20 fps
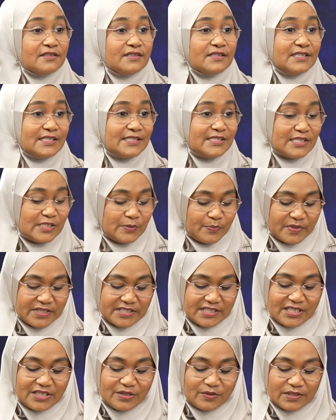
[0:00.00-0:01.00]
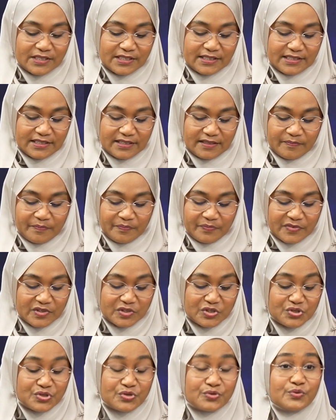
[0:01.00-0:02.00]
This is particularly
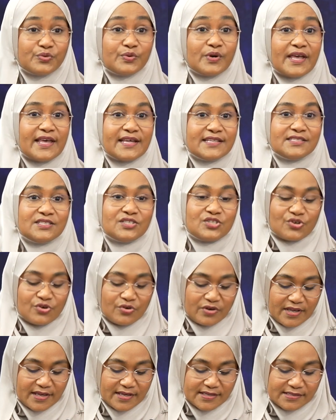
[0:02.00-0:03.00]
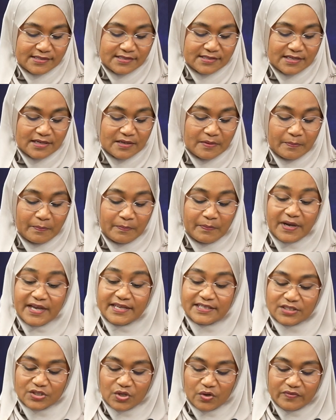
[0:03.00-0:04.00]
true as showcased by
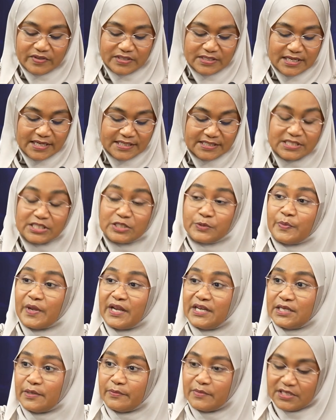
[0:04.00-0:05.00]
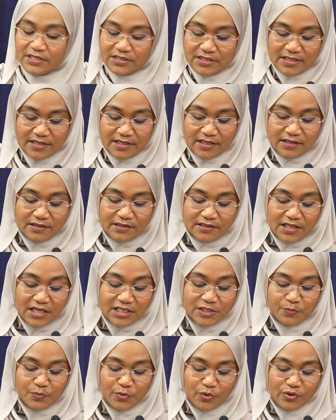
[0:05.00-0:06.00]
the COVID-19 pandemic
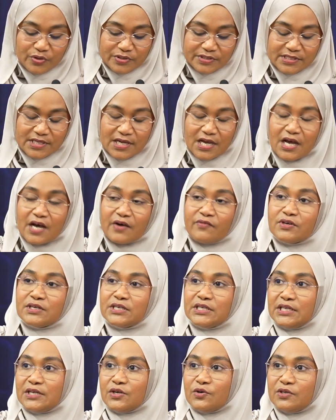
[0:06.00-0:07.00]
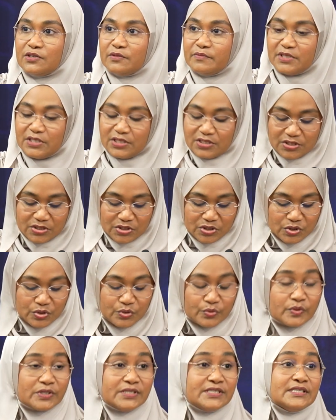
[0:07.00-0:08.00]
that brought our economy
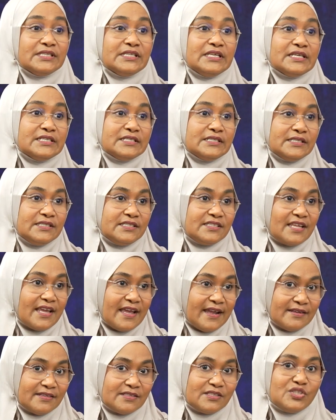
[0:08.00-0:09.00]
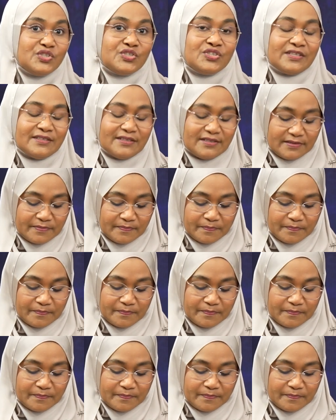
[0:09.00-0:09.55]
to a near standstill.